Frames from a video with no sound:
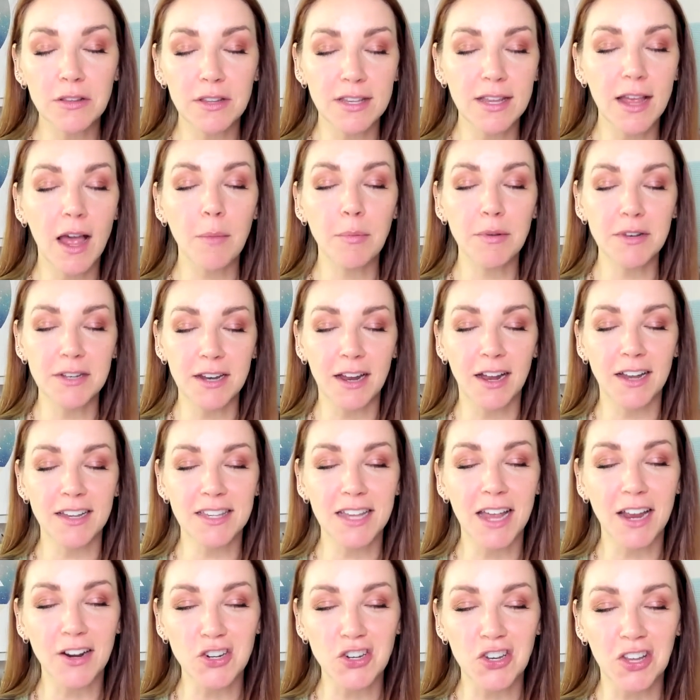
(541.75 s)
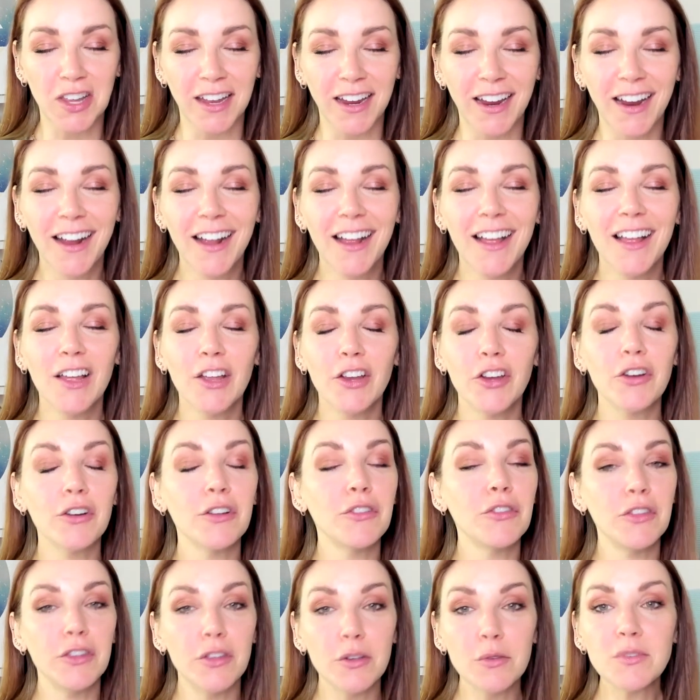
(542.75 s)
This happened to us actually. You're
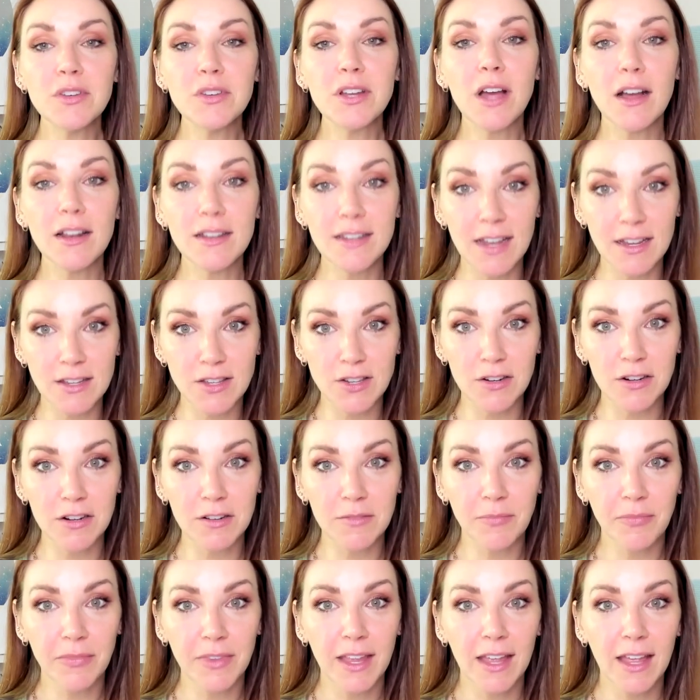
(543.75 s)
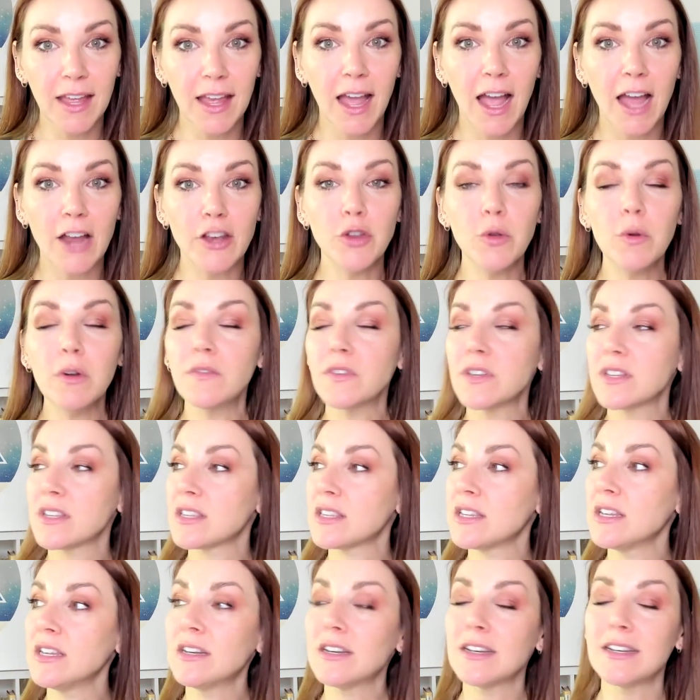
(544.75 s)
in the Utah desert and you haven't
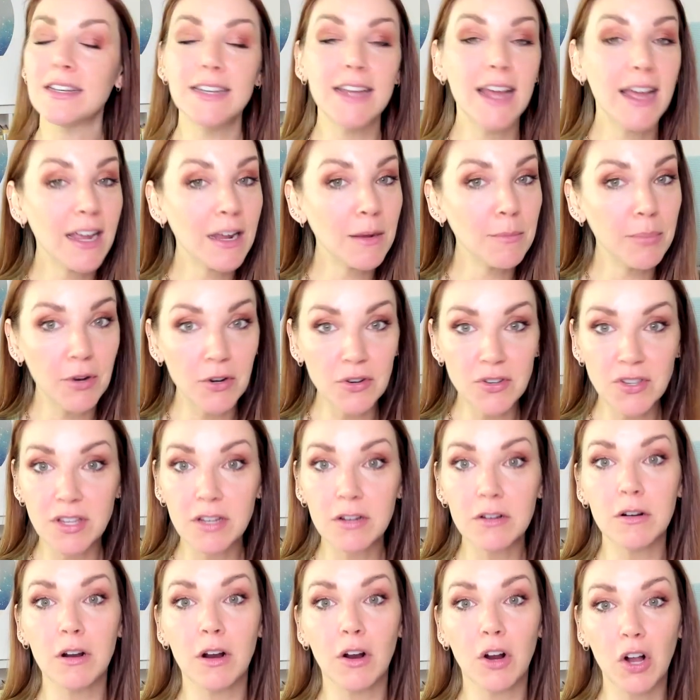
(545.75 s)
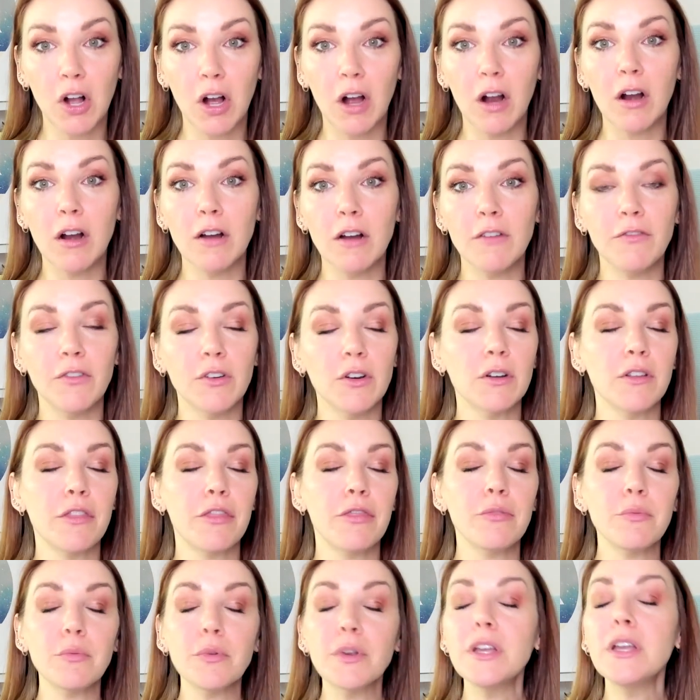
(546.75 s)
seen a dang person or a car for
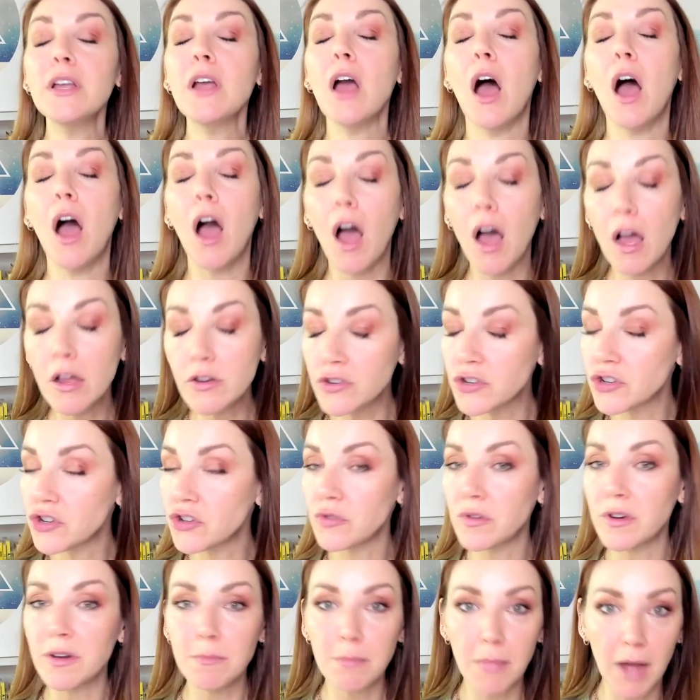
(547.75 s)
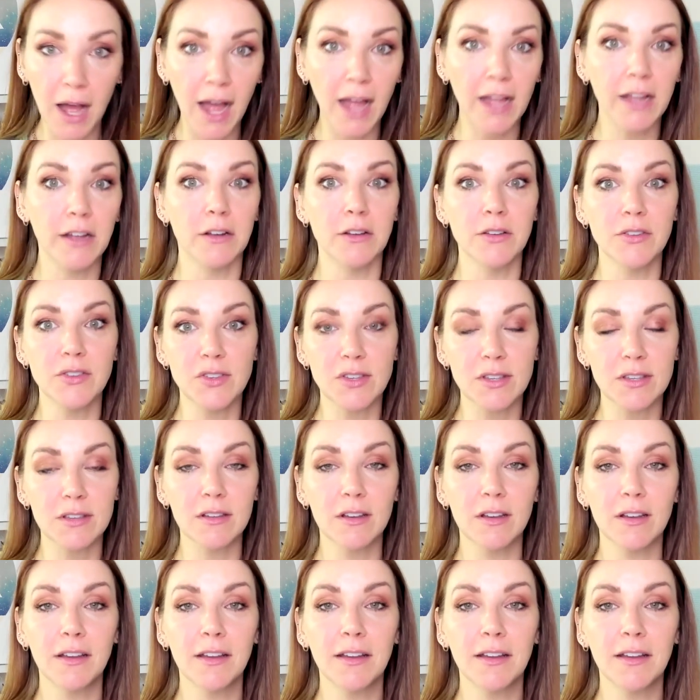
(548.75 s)
300 miles.